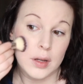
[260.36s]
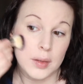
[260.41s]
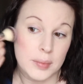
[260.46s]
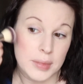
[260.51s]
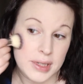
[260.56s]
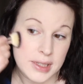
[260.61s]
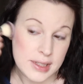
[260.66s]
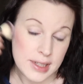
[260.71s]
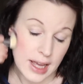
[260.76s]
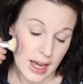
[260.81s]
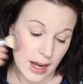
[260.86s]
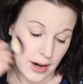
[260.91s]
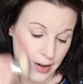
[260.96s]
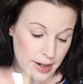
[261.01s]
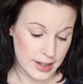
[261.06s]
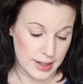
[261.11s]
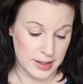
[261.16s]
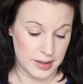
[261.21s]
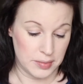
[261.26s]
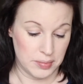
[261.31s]
mascara,
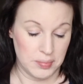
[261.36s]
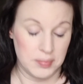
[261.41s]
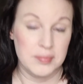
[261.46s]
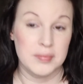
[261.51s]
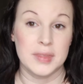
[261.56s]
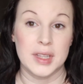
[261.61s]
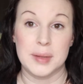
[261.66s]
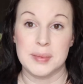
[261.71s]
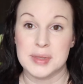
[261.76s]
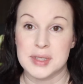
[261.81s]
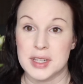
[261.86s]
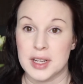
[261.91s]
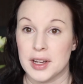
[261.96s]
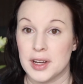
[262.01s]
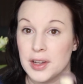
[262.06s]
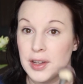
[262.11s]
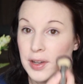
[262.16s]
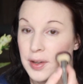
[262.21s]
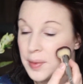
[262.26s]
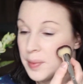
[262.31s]
and
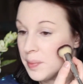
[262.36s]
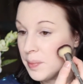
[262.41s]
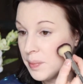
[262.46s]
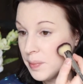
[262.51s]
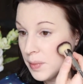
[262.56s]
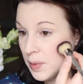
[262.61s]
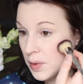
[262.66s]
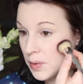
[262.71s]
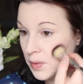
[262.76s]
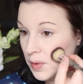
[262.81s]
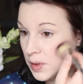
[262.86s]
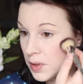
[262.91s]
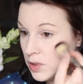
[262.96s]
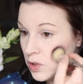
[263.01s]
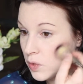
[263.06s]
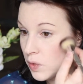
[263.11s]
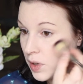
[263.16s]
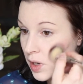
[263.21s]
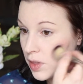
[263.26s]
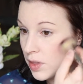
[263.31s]
lipstick. I don't really
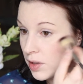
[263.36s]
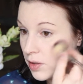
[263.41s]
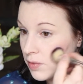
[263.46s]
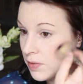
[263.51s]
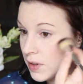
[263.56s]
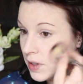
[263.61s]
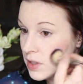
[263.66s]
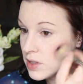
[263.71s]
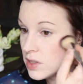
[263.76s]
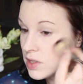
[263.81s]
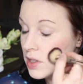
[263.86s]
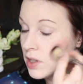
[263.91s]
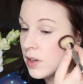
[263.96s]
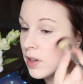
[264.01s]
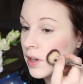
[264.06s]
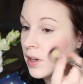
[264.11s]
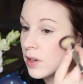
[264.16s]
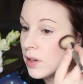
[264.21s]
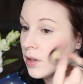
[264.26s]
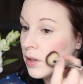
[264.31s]
do anything fancy
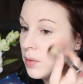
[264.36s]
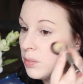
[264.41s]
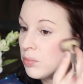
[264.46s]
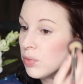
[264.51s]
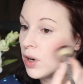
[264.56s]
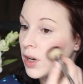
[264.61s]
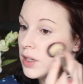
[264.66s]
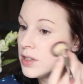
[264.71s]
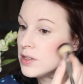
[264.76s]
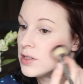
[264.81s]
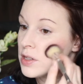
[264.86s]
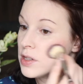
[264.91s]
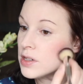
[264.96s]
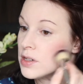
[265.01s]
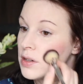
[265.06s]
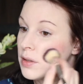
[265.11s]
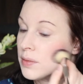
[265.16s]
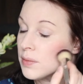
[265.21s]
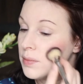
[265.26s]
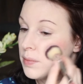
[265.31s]
like
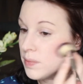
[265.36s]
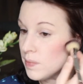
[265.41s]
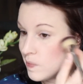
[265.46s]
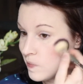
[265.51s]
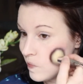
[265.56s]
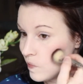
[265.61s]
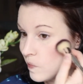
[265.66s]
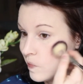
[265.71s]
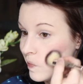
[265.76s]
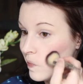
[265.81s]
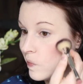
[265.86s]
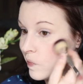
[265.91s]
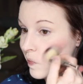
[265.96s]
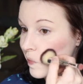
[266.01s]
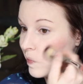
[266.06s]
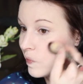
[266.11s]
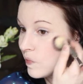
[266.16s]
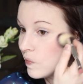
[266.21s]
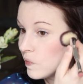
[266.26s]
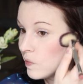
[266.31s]
bronzer.
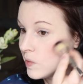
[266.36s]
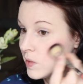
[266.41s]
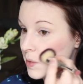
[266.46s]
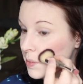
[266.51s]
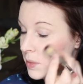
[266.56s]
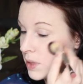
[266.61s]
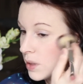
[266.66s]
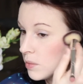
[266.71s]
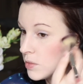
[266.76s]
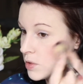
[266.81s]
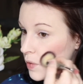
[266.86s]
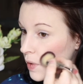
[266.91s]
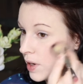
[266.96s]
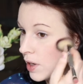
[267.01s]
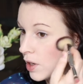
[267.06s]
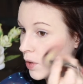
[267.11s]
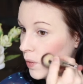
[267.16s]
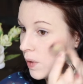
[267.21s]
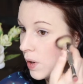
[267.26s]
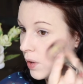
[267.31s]
Sometimes when I
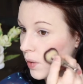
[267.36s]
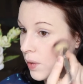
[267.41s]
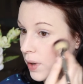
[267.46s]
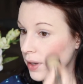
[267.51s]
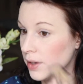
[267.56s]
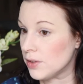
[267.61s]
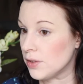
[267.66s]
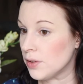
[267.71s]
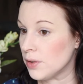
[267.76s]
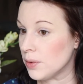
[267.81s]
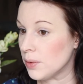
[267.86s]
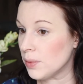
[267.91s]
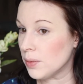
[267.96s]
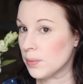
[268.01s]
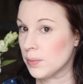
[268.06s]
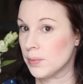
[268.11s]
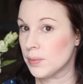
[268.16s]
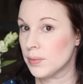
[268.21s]
go out I do